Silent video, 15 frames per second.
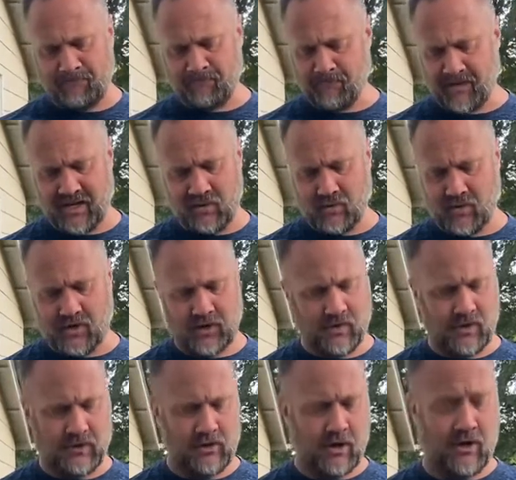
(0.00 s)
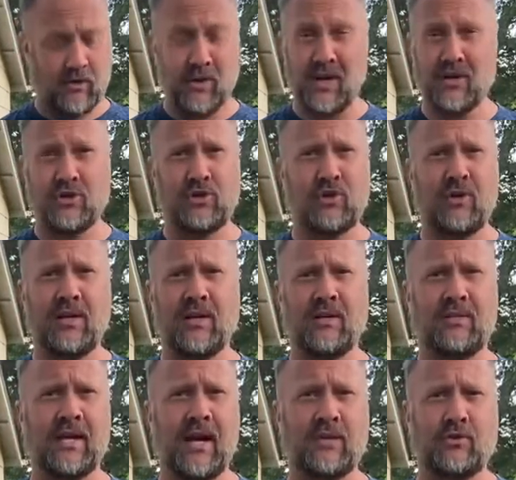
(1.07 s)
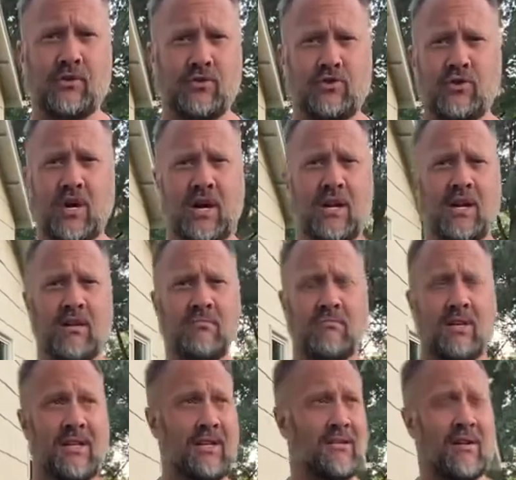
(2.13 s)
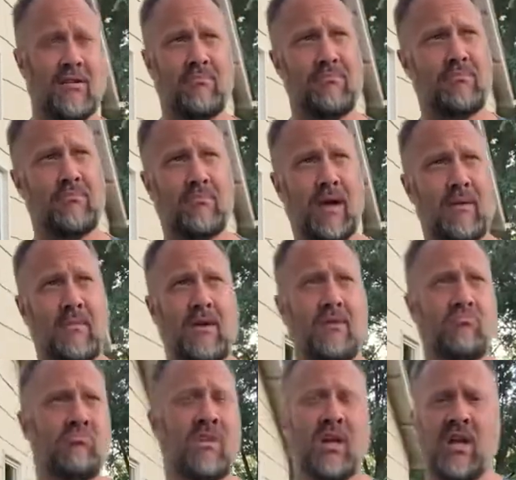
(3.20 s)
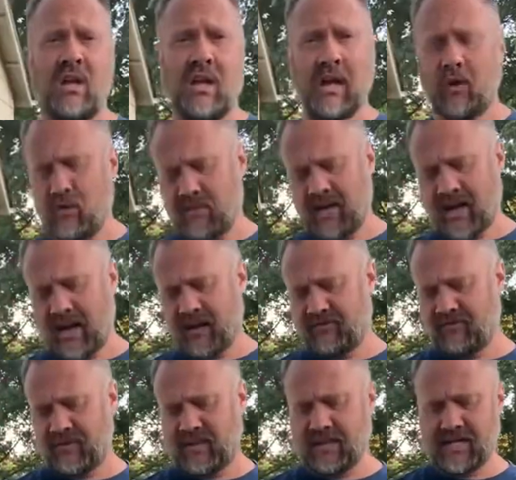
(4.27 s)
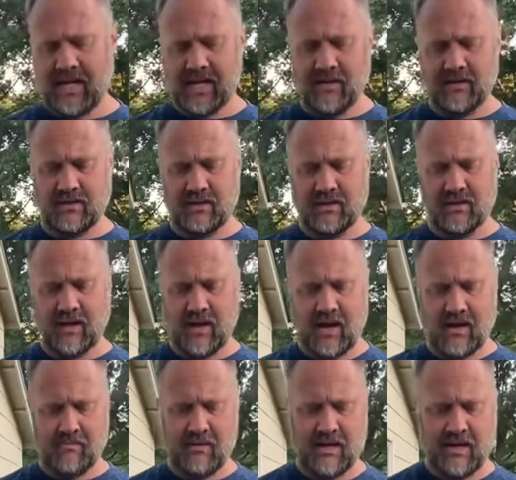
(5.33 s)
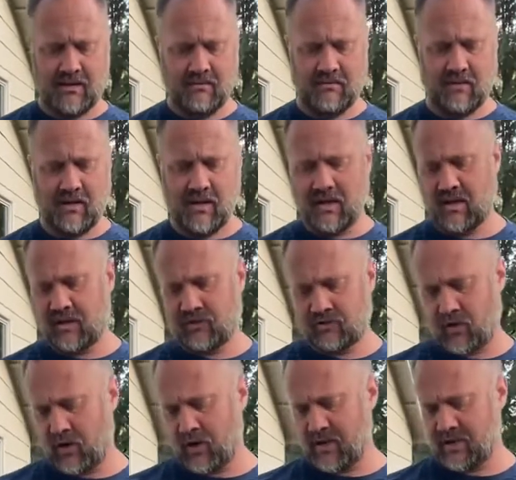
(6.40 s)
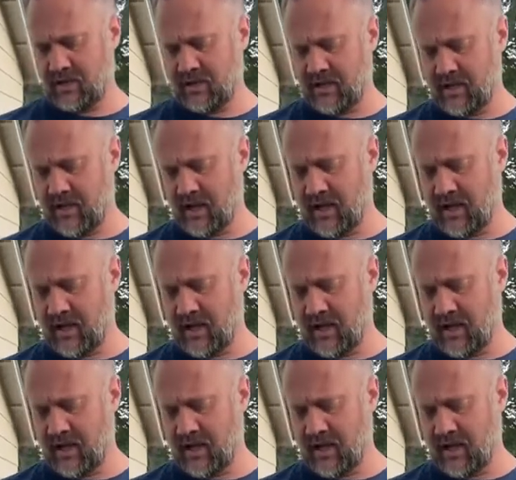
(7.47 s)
anyone doing long-range shooting, tactical training, I mean, I would be confident in taking this into combat as far as the you